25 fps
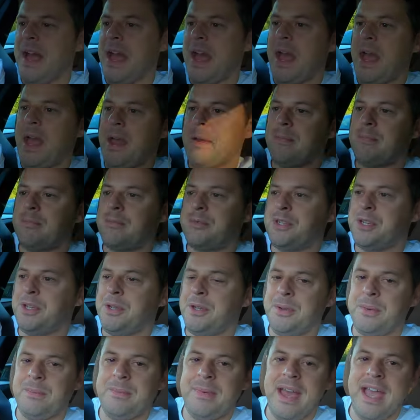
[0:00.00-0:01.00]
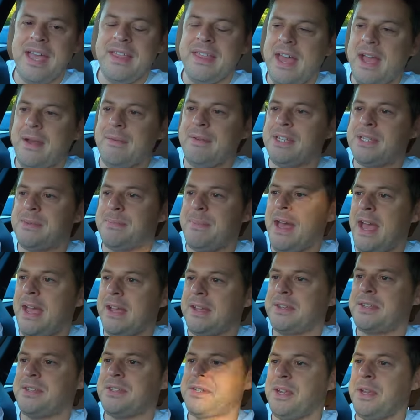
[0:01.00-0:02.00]
um, to pay their
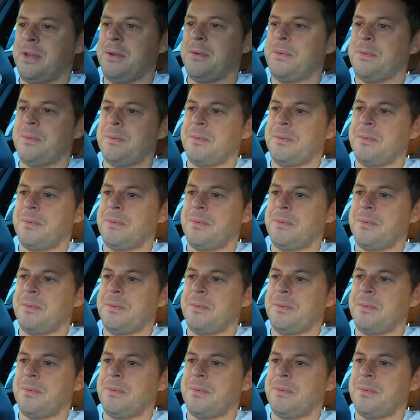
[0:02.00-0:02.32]
respects to,